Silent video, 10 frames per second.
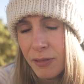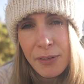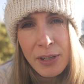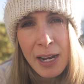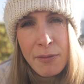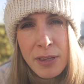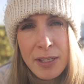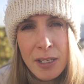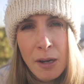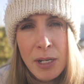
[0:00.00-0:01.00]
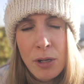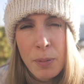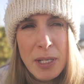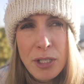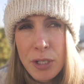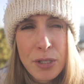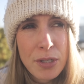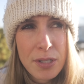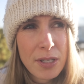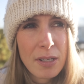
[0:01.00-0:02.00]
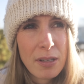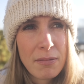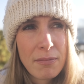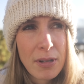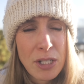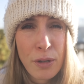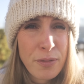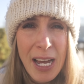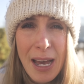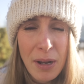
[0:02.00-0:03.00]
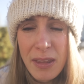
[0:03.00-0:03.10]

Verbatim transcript: living and everything's going up, it's just a tough time.